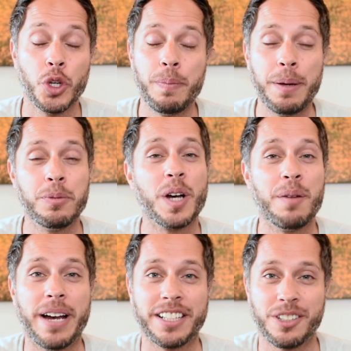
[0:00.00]
2 people
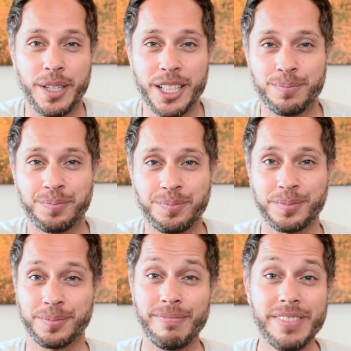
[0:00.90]
come back to me
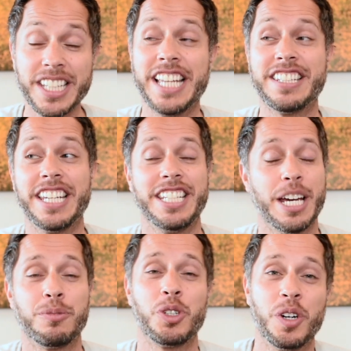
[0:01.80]
and said,
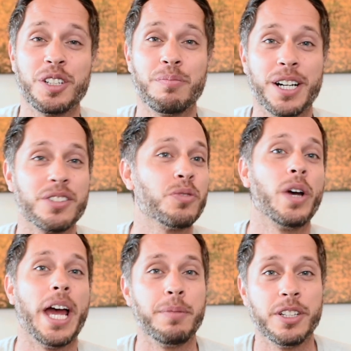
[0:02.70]
yep, $200,
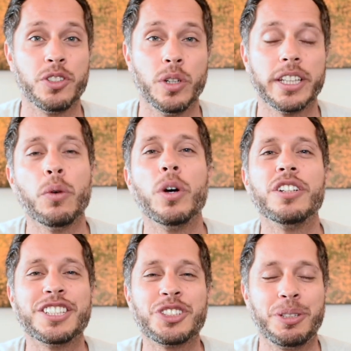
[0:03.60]
we're happy to do it. They
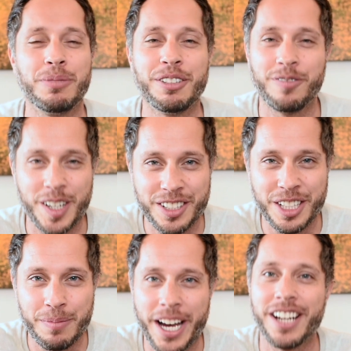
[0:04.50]
weren't extremely
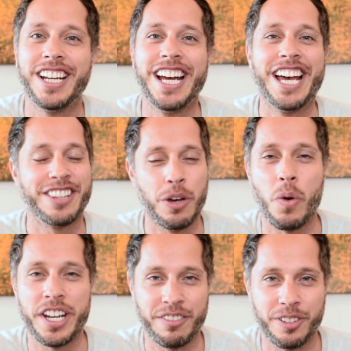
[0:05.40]
fussy about their
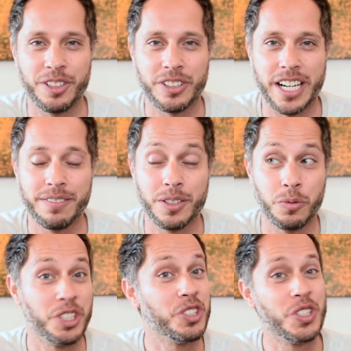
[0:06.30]
wedding photographs,
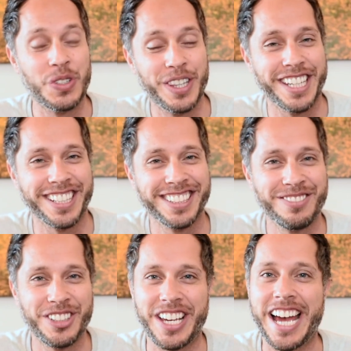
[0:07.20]
which is a good thing
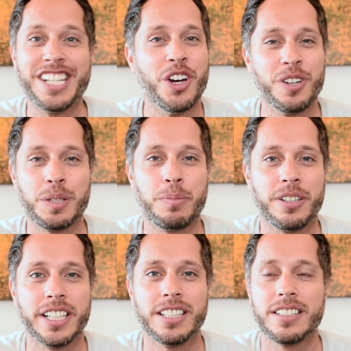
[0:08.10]
because I had no
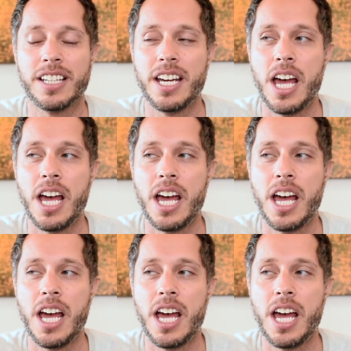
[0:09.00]
experience.